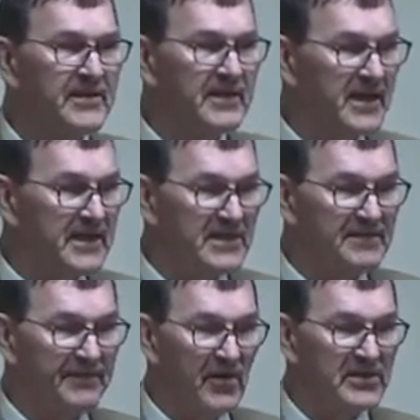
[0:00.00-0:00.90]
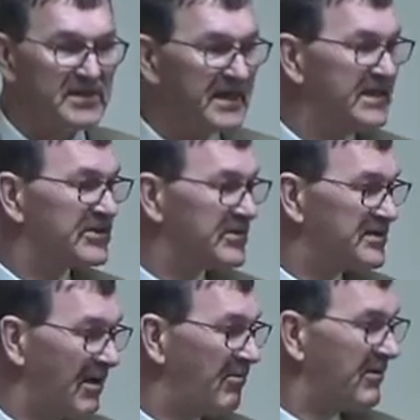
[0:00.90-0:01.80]
that these false teachers
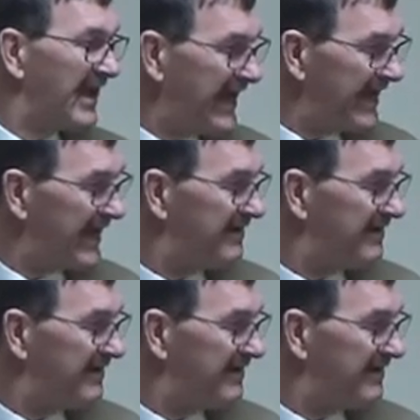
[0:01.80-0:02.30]
don't have.